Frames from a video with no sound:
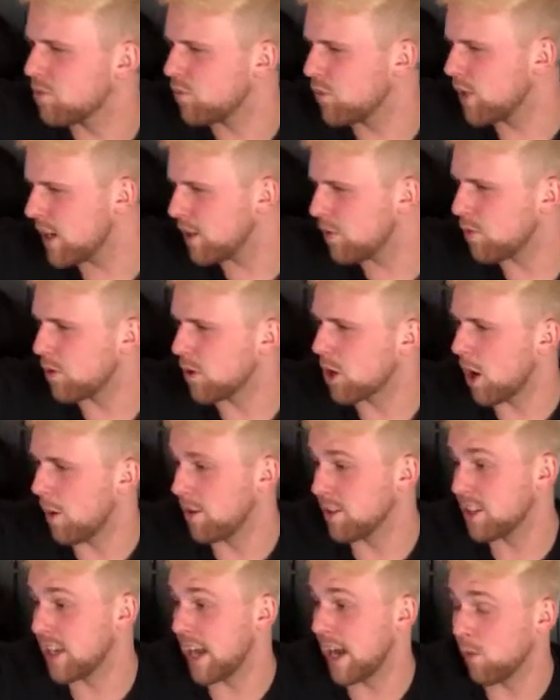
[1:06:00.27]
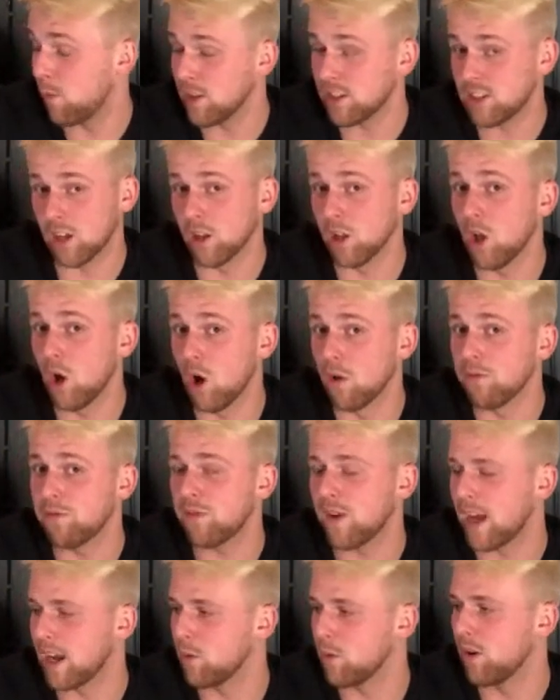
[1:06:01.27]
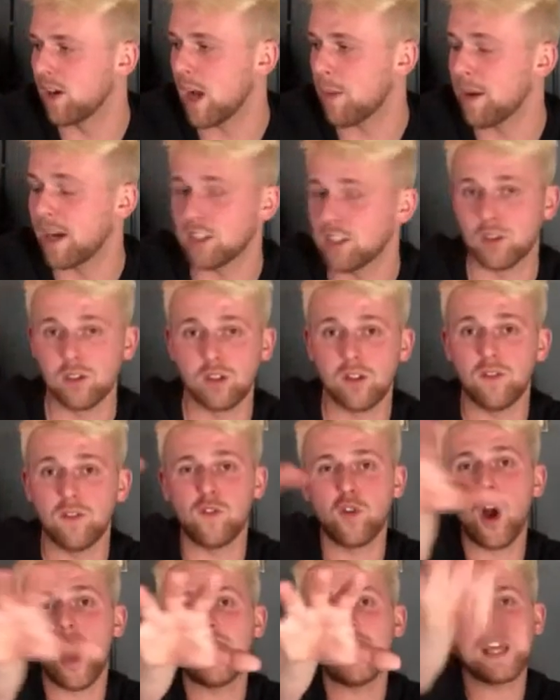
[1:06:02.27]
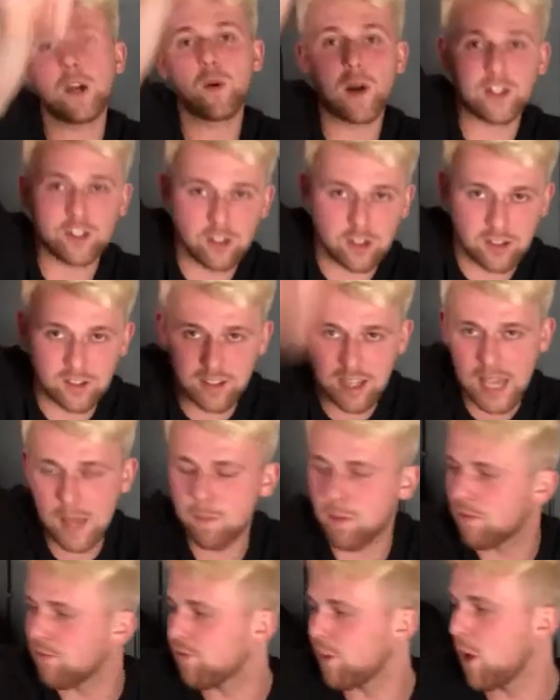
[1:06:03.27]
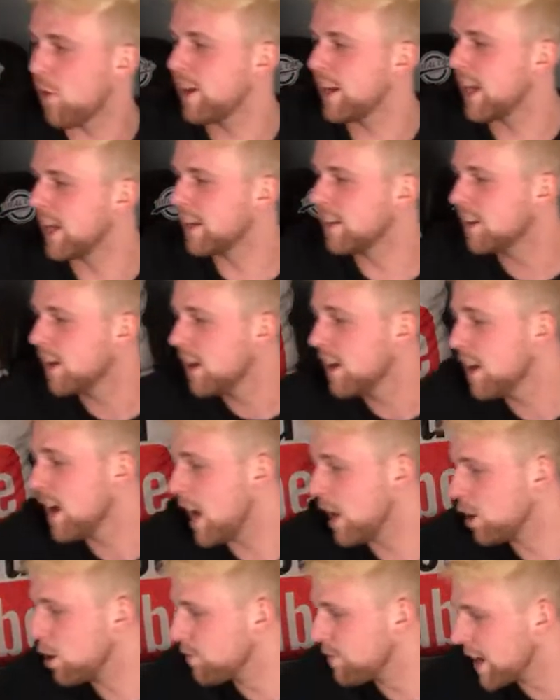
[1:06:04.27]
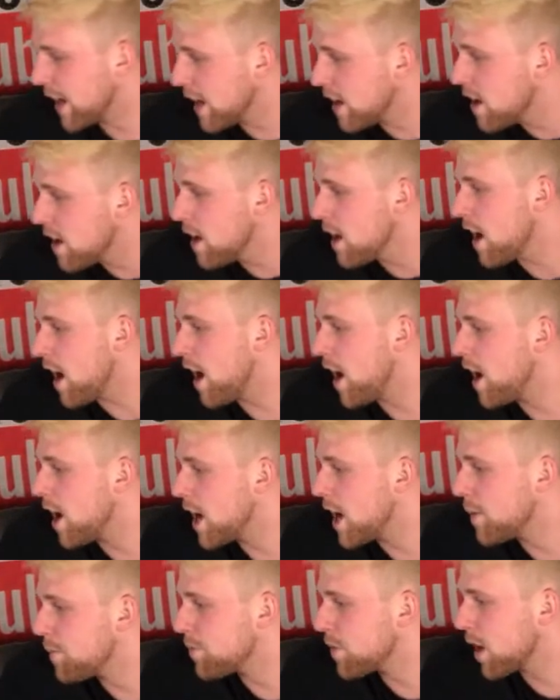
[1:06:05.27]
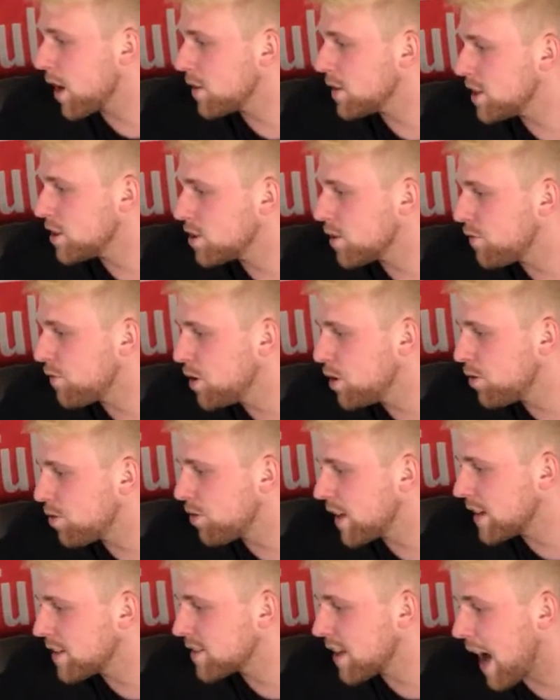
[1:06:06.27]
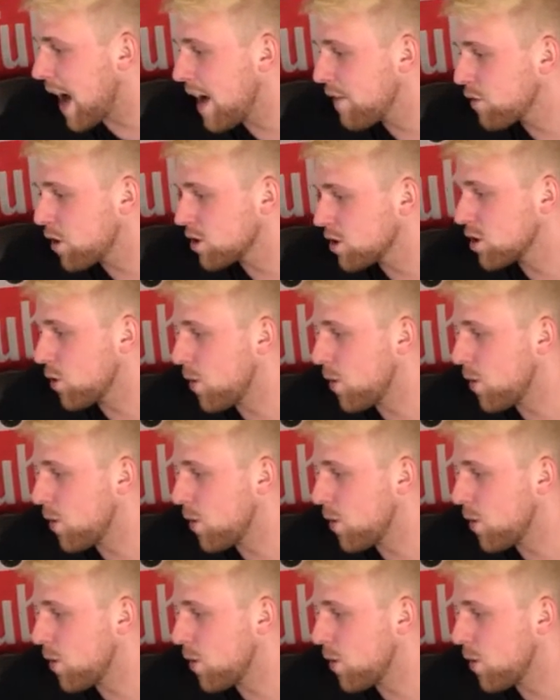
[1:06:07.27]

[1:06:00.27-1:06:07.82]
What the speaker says: reading through comments here, which I love and I will get back to, so if you've got any questions, keep them flowing in. I love it. There's a few things that I've got to